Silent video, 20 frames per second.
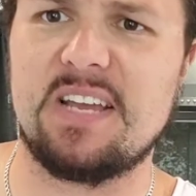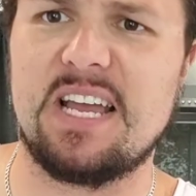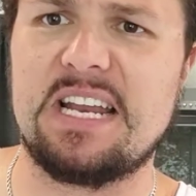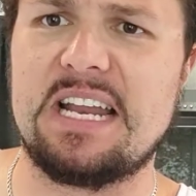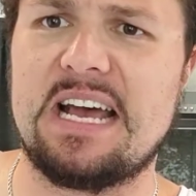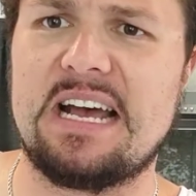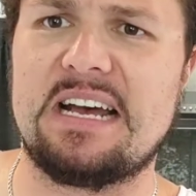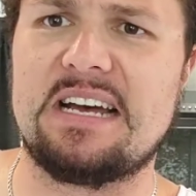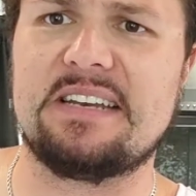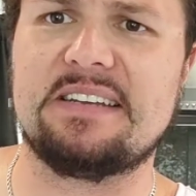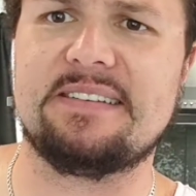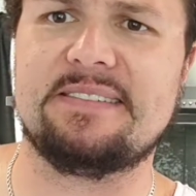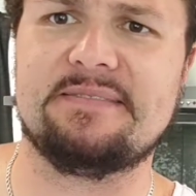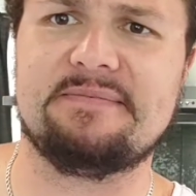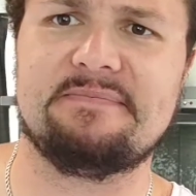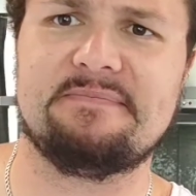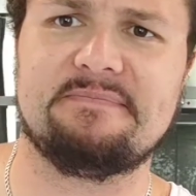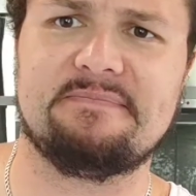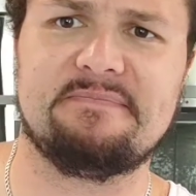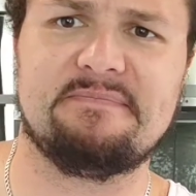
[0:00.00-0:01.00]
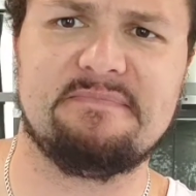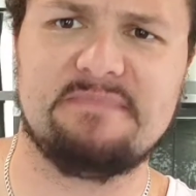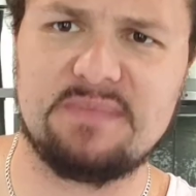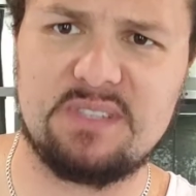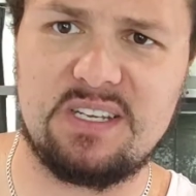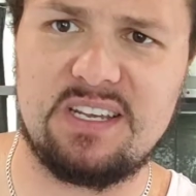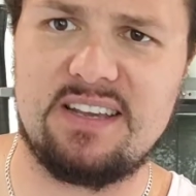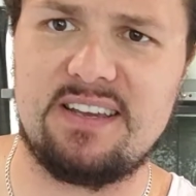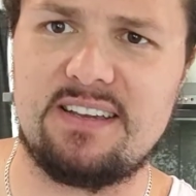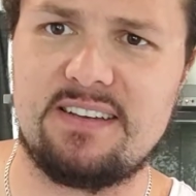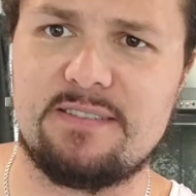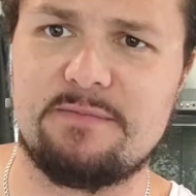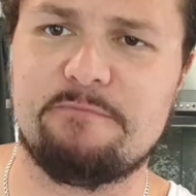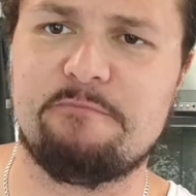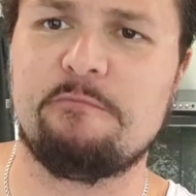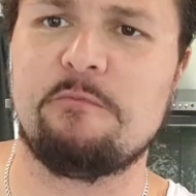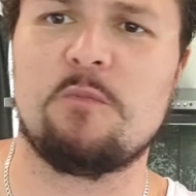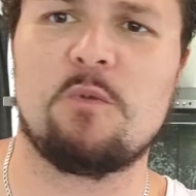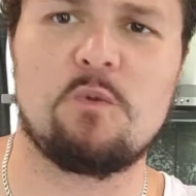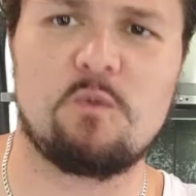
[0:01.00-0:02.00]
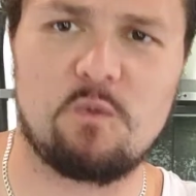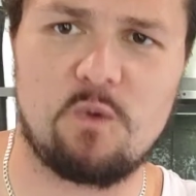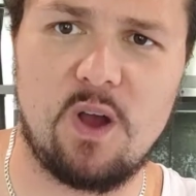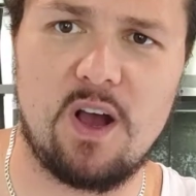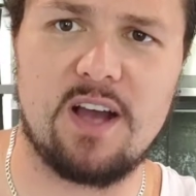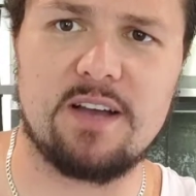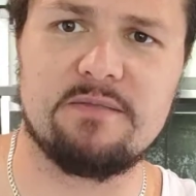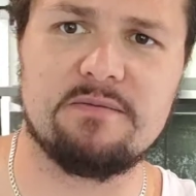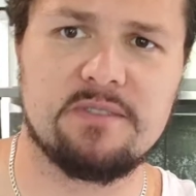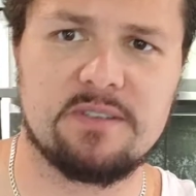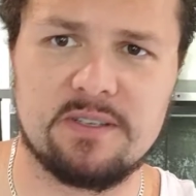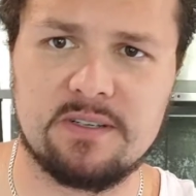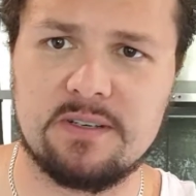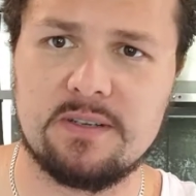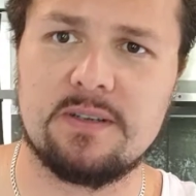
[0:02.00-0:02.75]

and harder. Yeah, right.